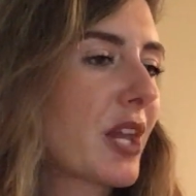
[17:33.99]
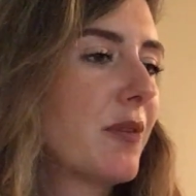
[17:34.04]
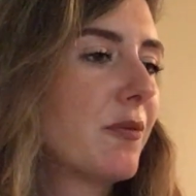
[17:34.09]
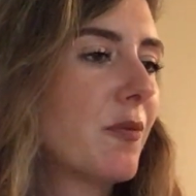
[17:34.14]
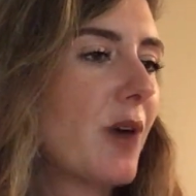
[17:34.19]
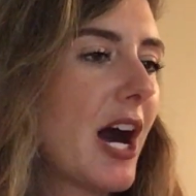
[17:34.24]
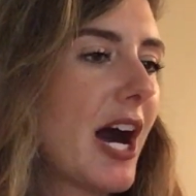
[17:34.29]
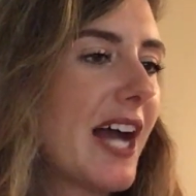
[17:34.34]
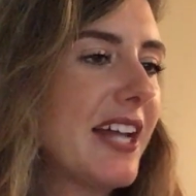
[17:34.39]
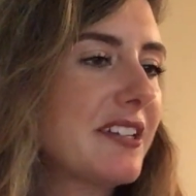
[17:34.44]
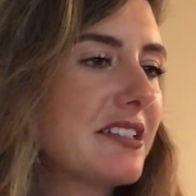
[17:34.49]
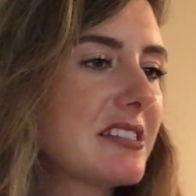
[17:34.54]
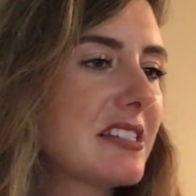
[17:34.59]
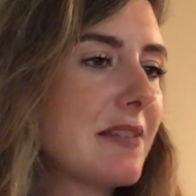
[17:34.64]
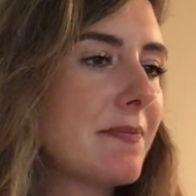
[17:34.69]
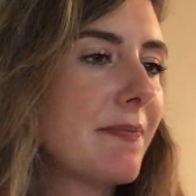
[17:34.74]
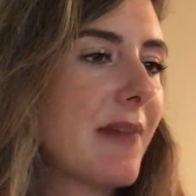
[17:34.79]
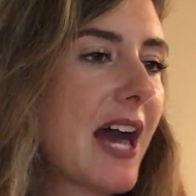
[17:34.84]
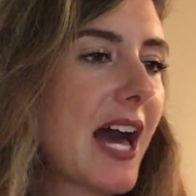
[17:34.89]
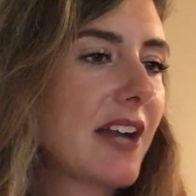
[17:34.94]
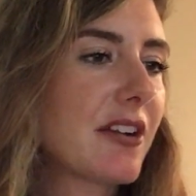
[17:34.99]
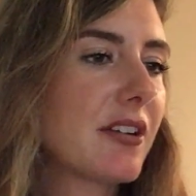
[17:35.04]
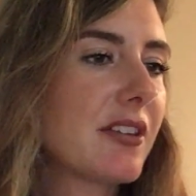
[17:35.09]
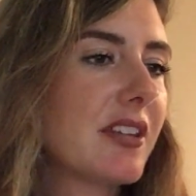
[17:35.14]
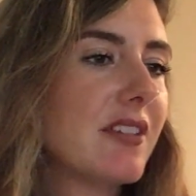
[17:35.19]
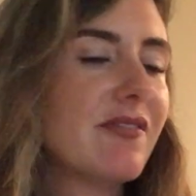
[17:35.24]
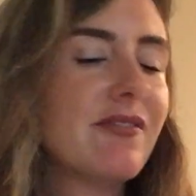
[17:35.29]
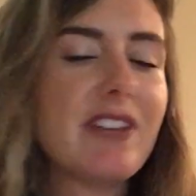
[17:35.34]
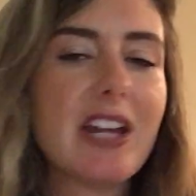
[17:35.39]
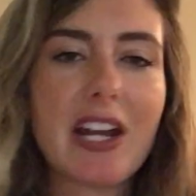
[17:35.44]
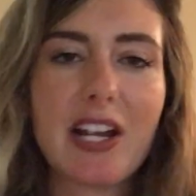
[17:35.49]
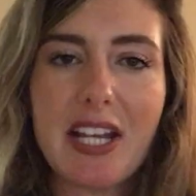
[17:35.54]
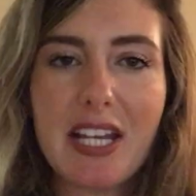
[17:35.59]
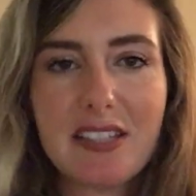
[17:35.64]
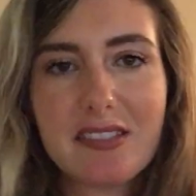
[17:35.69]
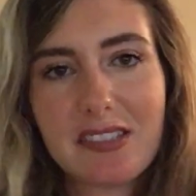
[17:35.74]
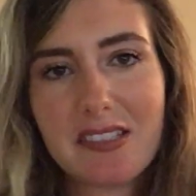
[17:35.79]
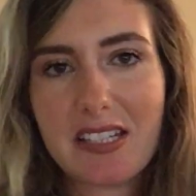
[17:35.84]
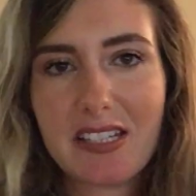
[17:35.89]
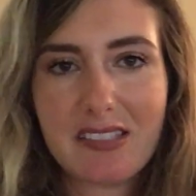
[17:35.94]
why does it matter that
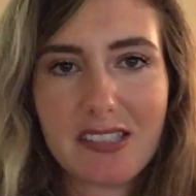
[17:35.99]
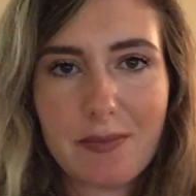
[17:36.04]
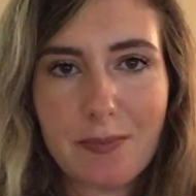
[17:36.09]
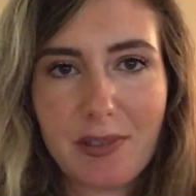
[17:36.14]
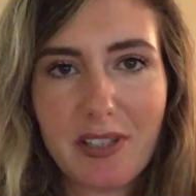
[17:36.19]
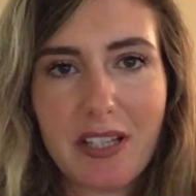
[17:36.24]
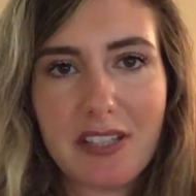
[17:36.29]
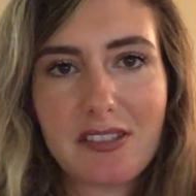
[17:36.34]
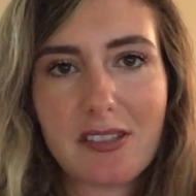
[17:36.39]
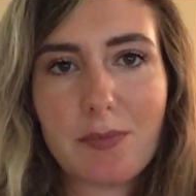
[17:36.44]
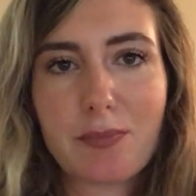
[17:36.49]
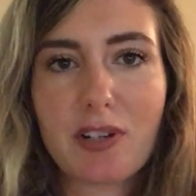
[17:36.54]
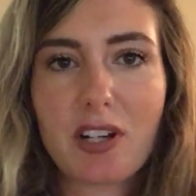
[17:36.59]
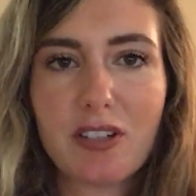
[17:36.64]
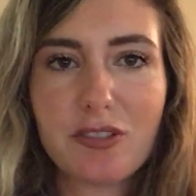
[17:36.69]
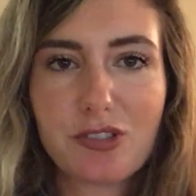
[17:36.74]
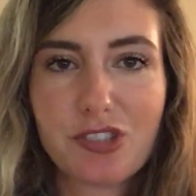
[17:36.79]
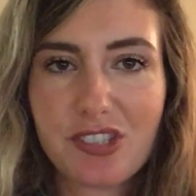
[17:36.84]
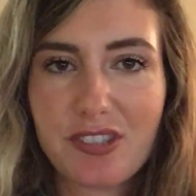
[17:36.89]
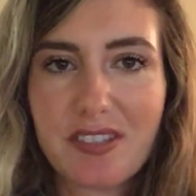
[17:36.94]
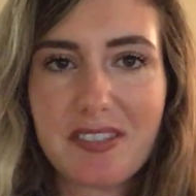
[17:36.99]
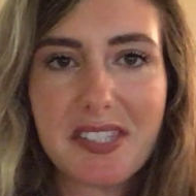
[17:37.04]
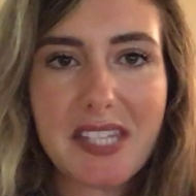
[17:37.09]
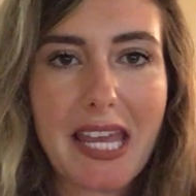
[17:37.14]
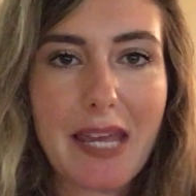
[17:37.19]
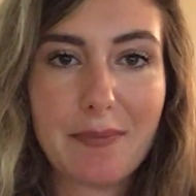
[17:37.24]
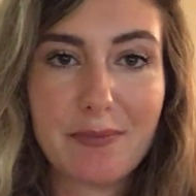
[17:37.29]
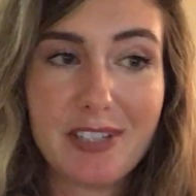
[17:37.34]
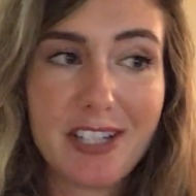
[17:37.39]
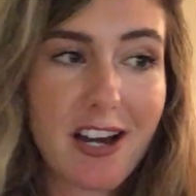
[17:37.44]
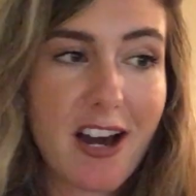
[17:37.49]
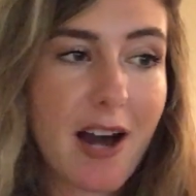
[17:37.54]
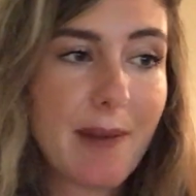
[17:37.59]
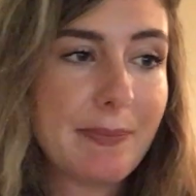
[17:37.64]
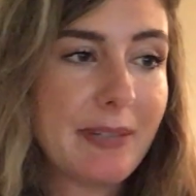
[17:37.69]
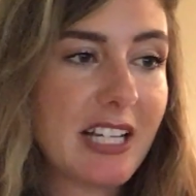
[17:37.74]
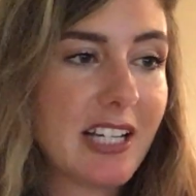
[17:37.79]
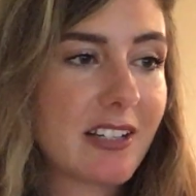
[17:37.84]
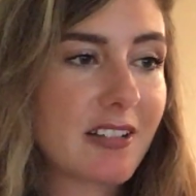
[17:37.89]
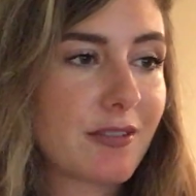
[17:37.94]
various disciplines approach the same
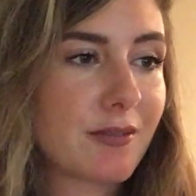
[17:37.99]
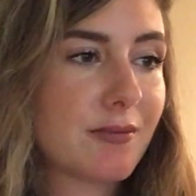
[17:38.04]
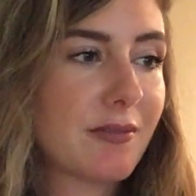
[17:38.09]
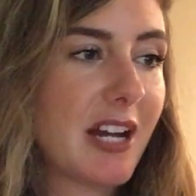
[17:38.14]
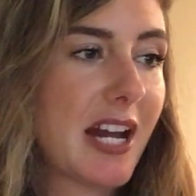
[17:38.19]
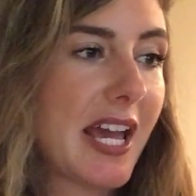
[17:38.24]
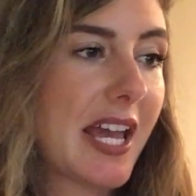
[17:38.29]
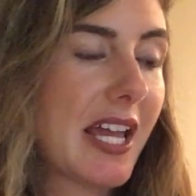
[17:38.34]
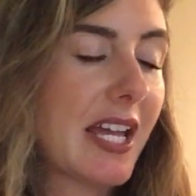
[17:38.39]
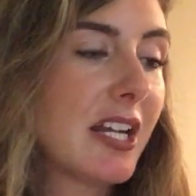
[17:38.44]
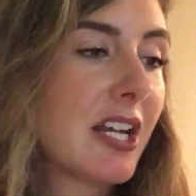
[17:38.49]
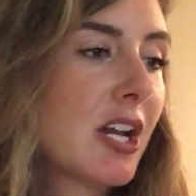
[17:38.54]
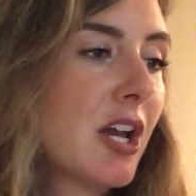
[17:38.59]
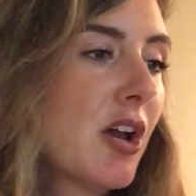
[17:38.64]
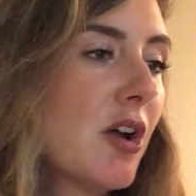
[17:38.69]
topic, right?